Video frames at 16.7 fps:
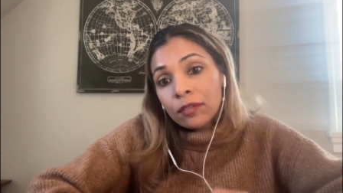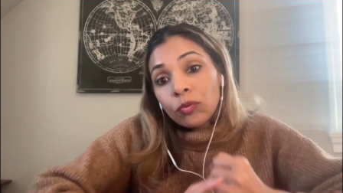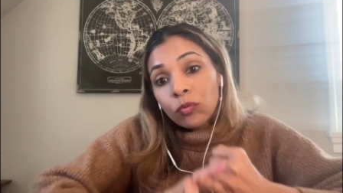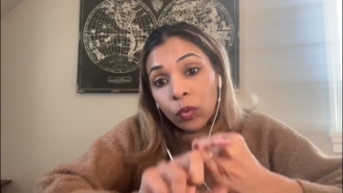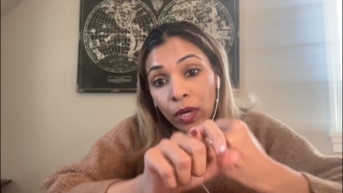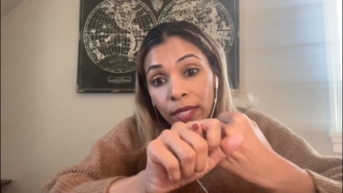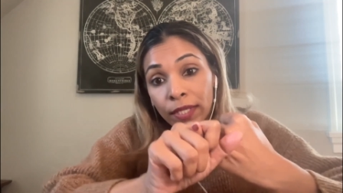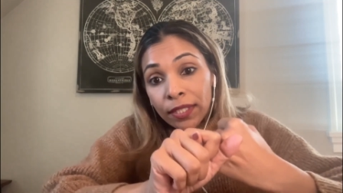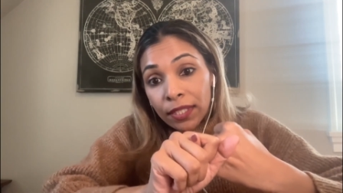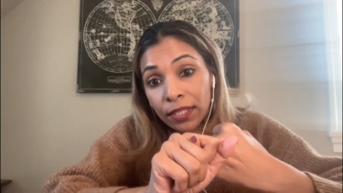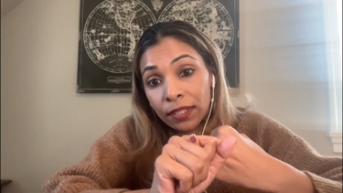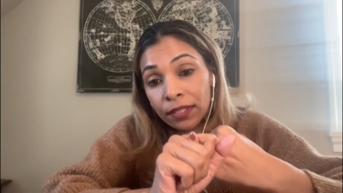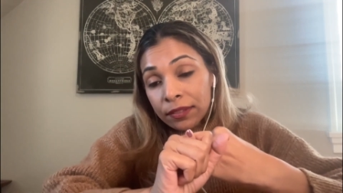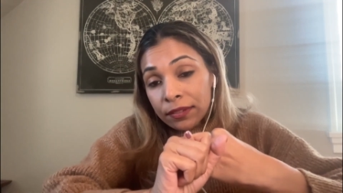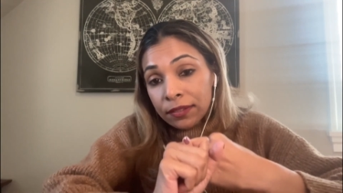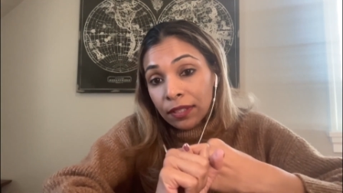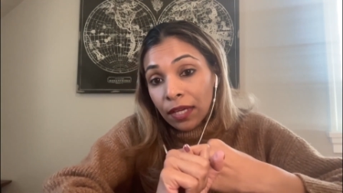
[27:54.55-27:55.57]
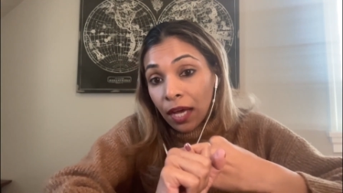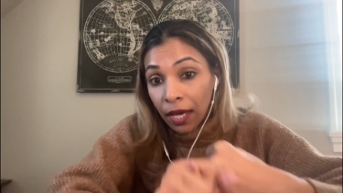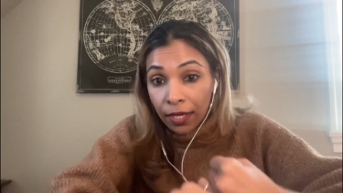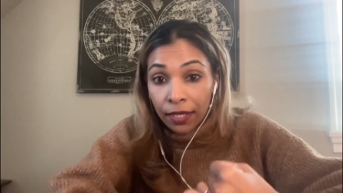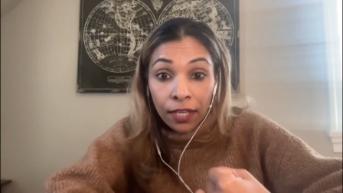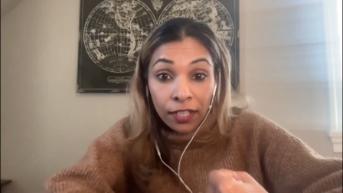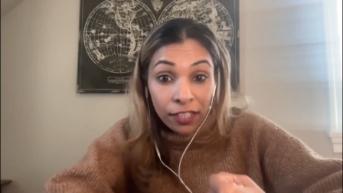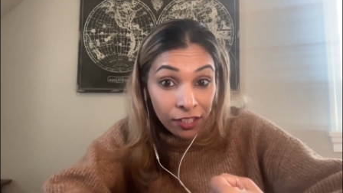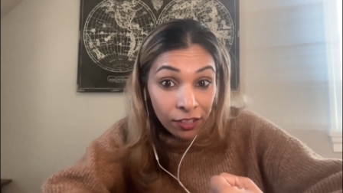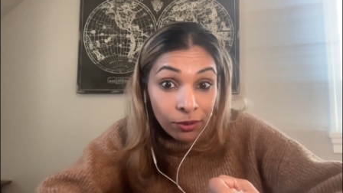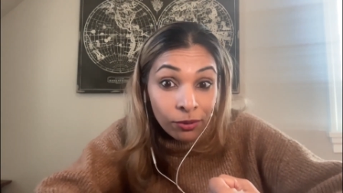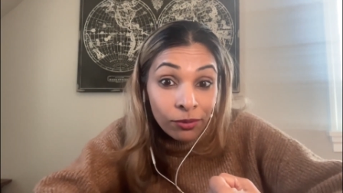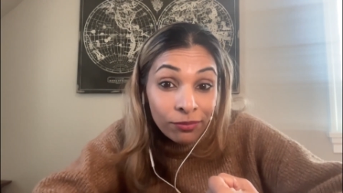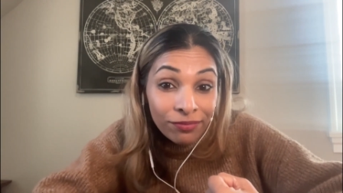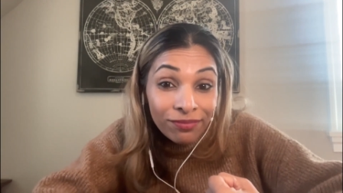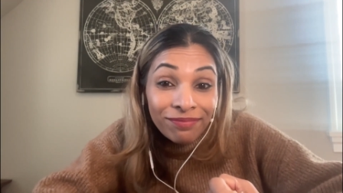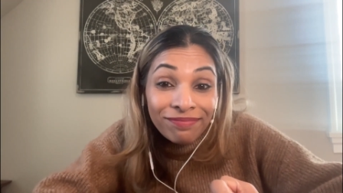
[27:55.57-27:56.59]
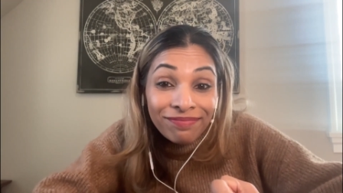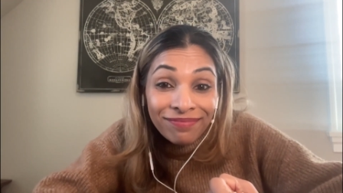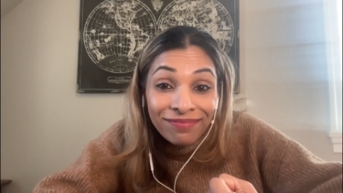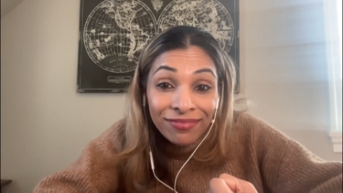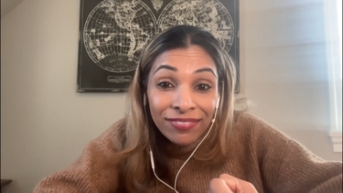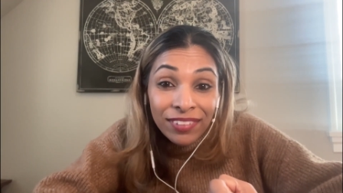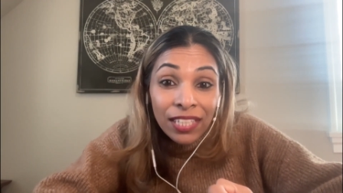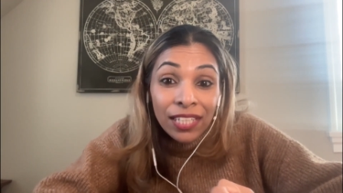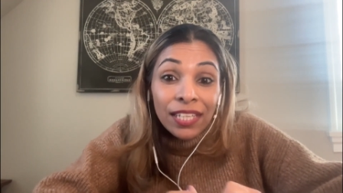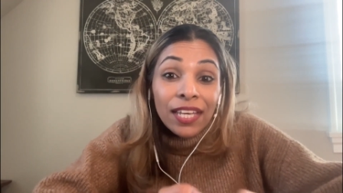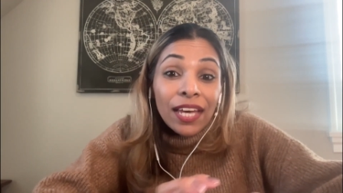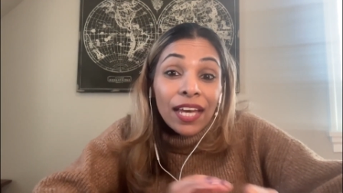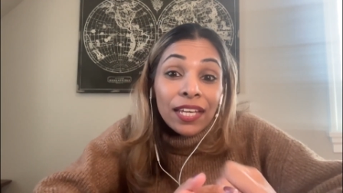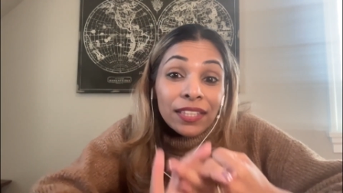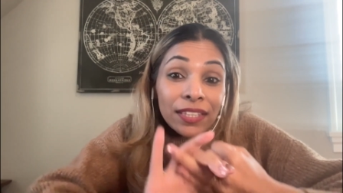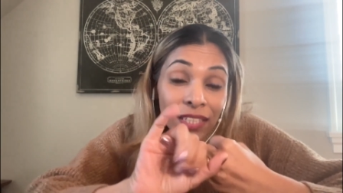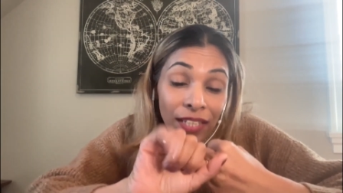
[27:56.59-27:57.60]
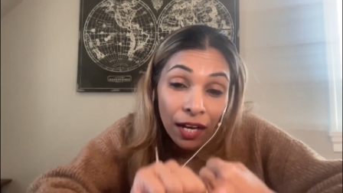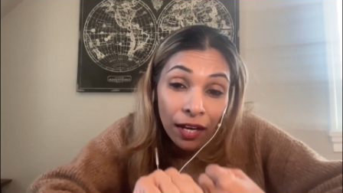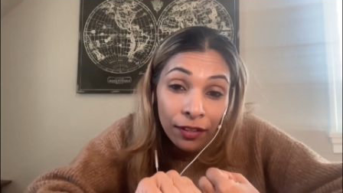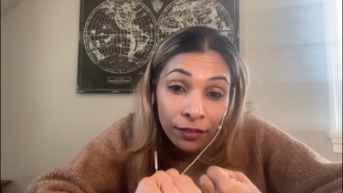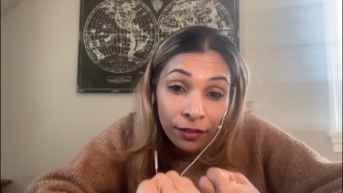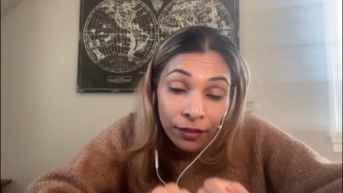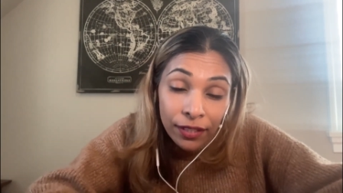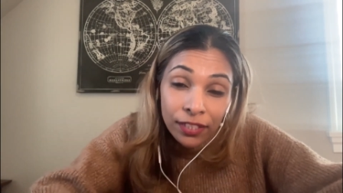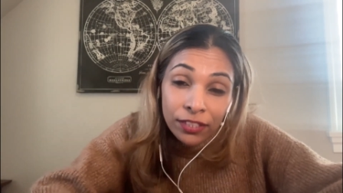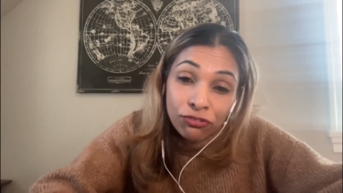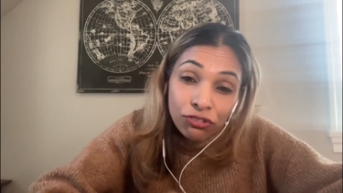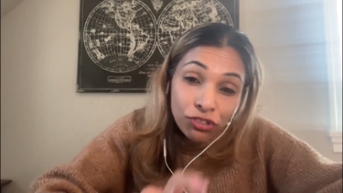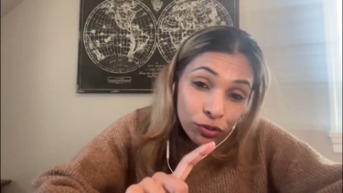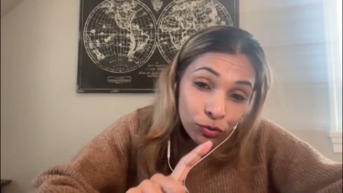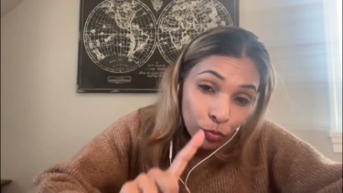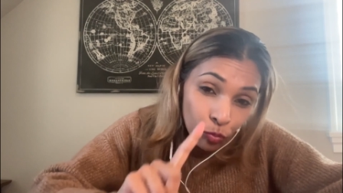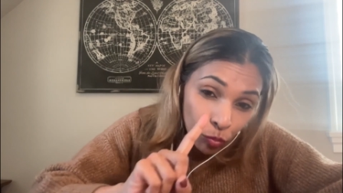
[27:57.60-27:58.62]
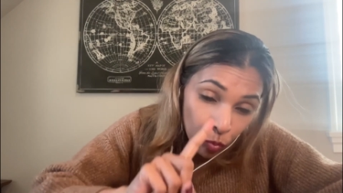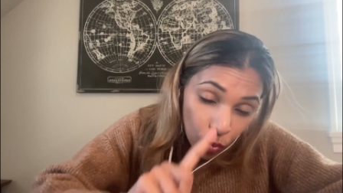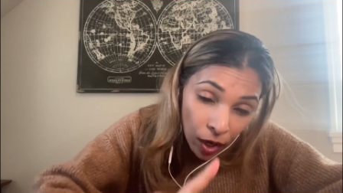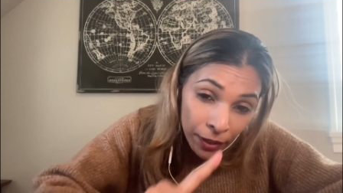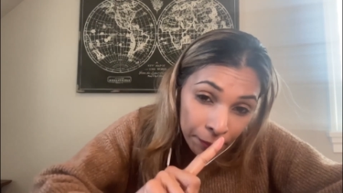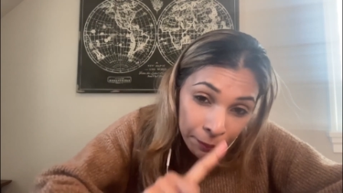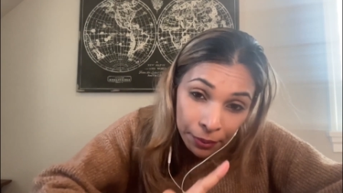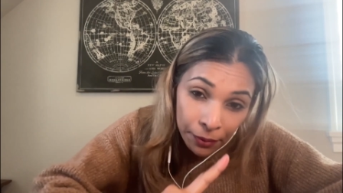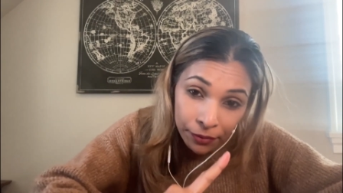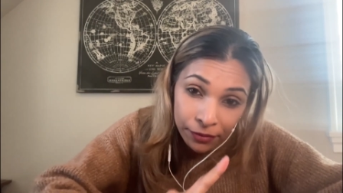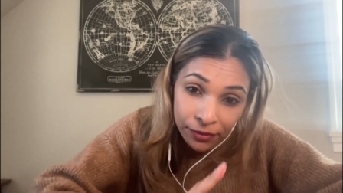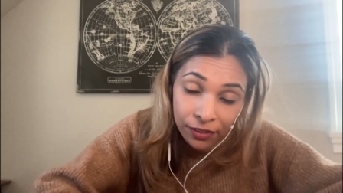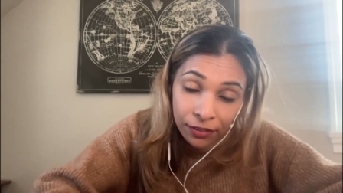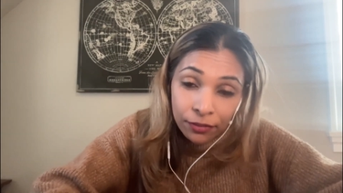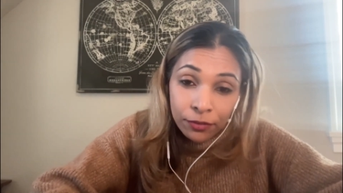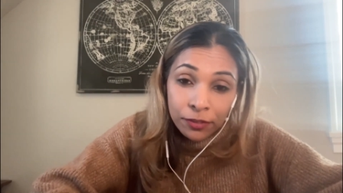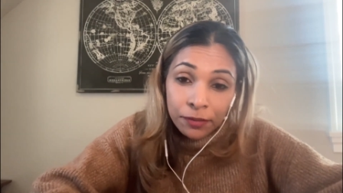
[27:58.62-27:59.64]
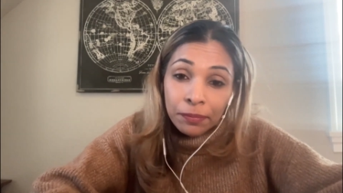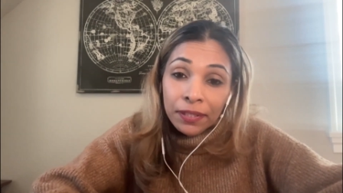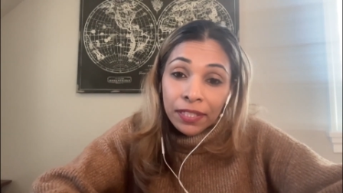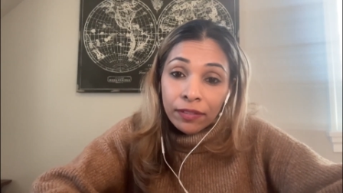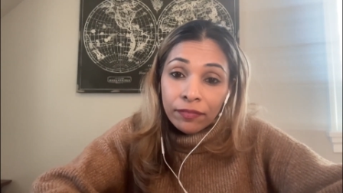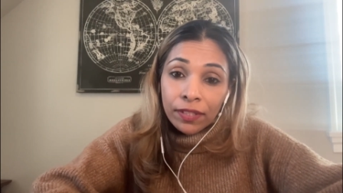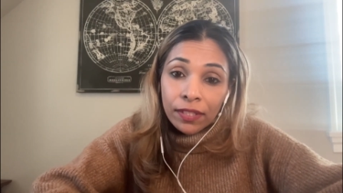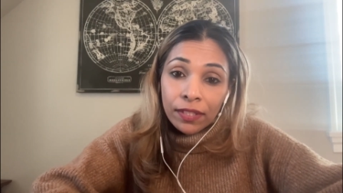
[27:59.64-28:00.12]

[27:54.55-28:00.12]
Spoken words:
One is high IQ, and the other is just one person who's believed